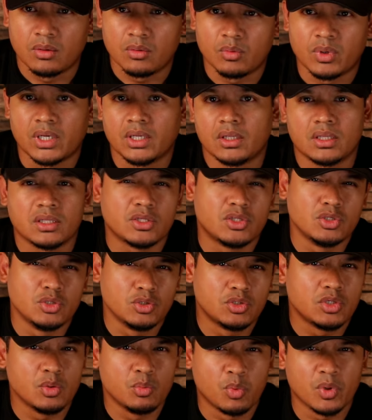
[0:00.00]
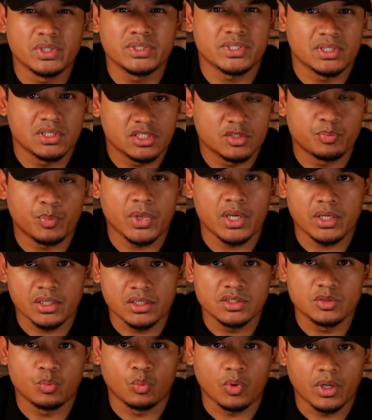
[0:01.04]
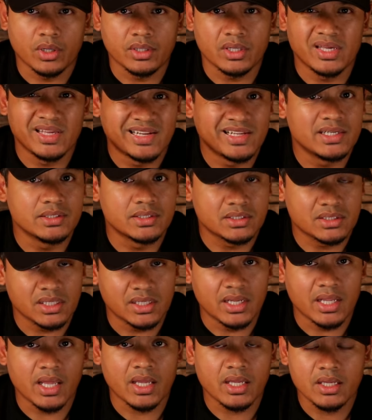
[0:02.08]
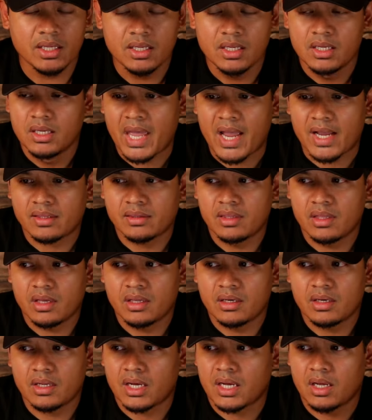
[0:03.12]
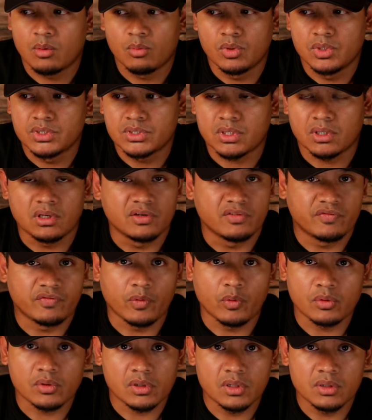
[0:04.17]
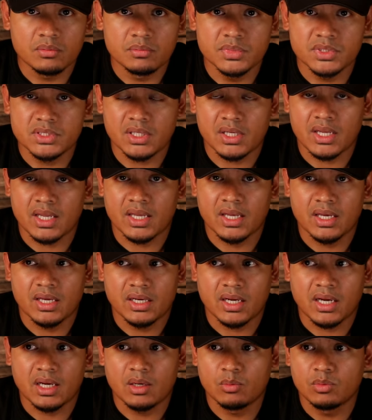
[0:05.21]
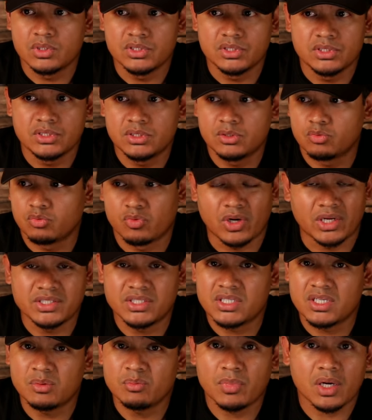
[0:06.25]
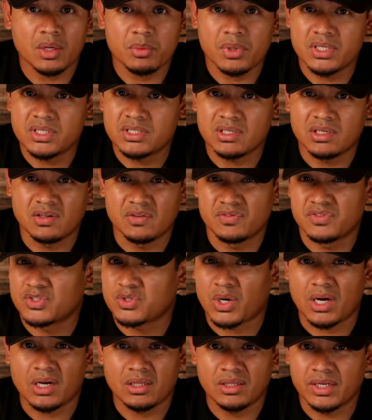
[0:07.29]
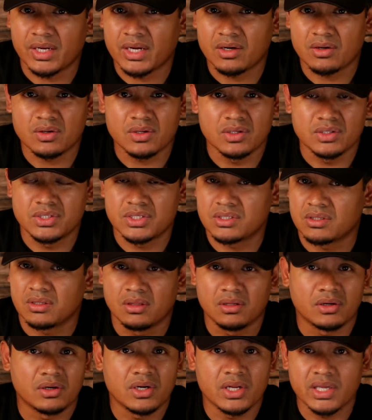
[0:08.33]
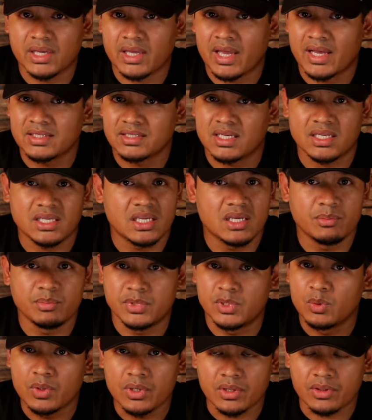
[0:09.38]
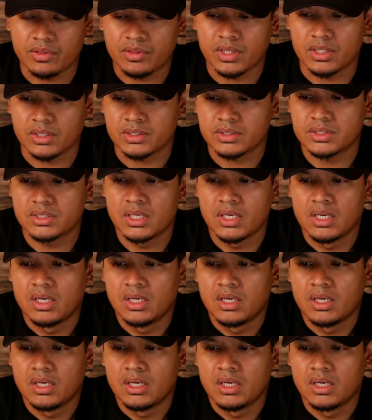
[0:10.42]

Well, YouTube wasn't as big as what it is today. Back then, I was on forums and I was wrenching by myself, trial and error, just learning as I keep doing things.